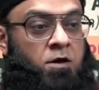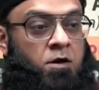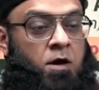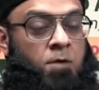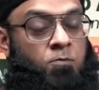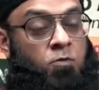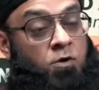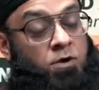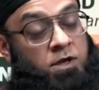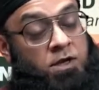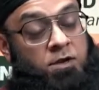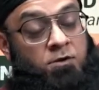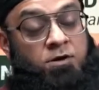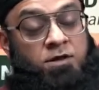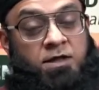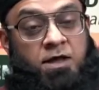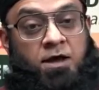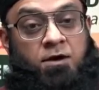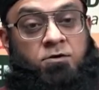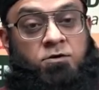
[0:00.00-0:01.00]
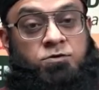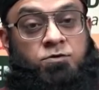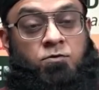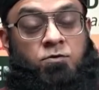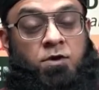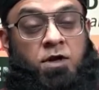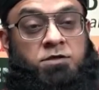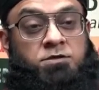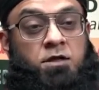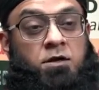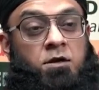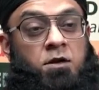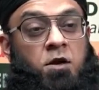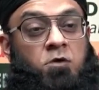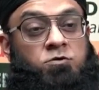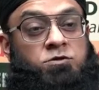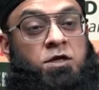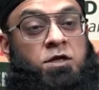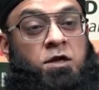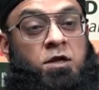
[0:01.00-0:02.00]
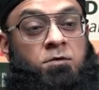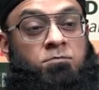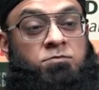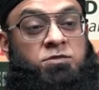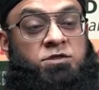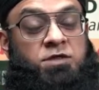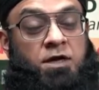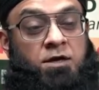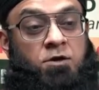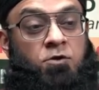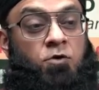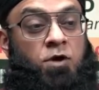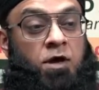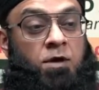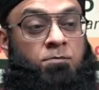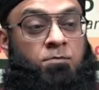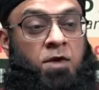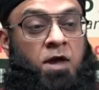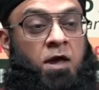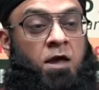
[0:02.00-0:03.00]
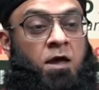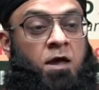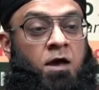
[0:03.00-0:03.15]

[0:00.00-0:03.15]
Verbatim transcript: Upon hearing that, Rasulullah sallallahu said to him,